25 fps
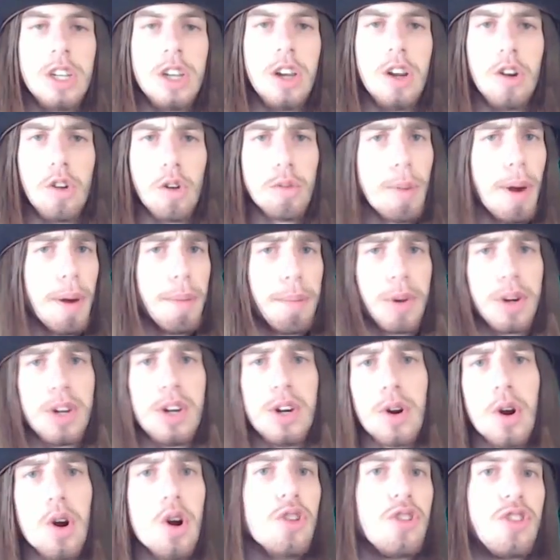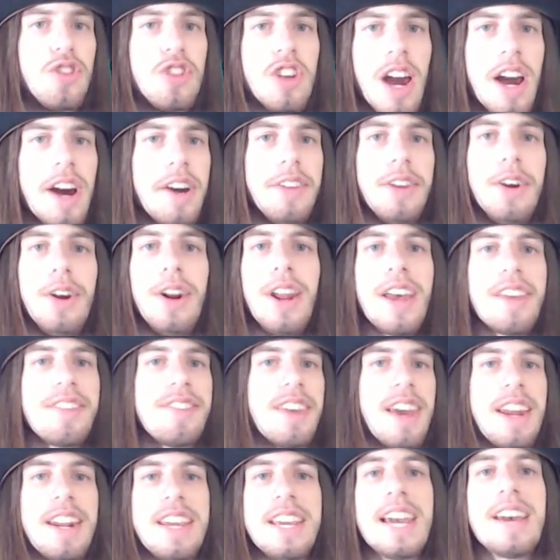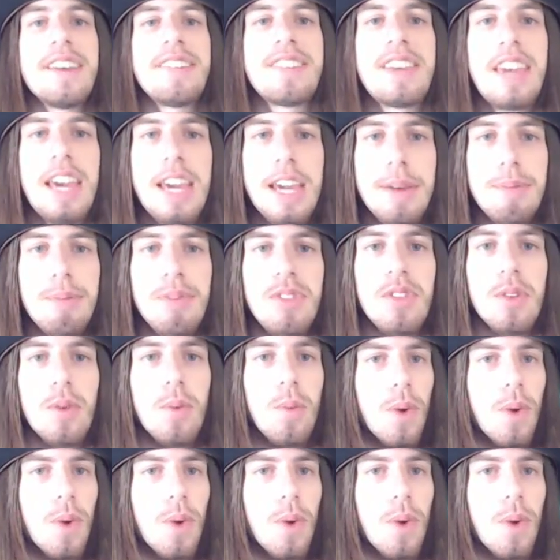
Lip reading: Remember your old childhood SNES games?